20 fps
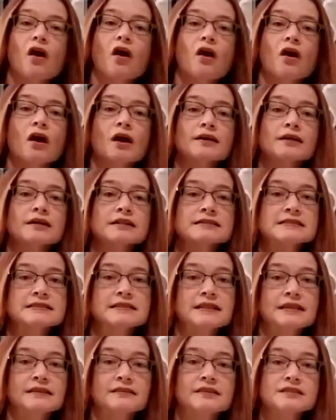on a
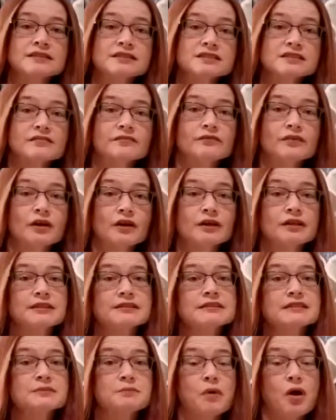seat. This is a very
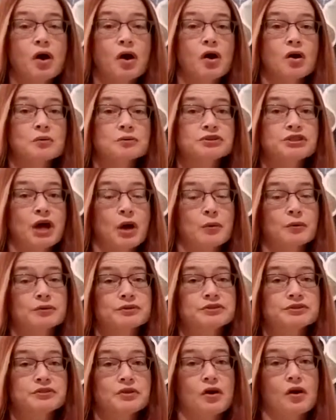small shower
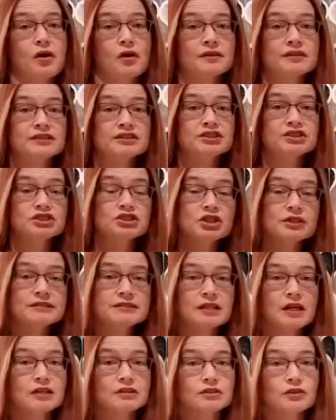stall. It's
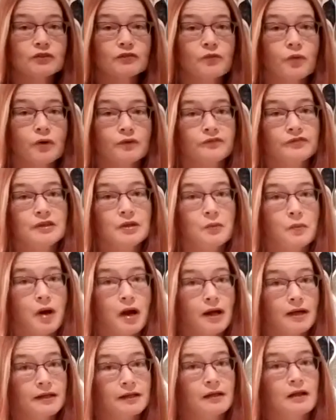just under four feet
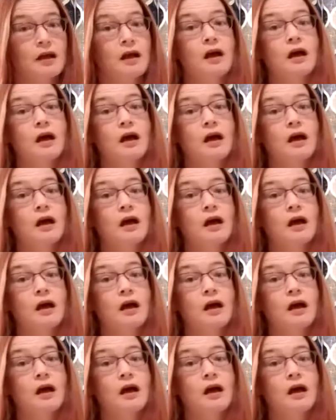wide.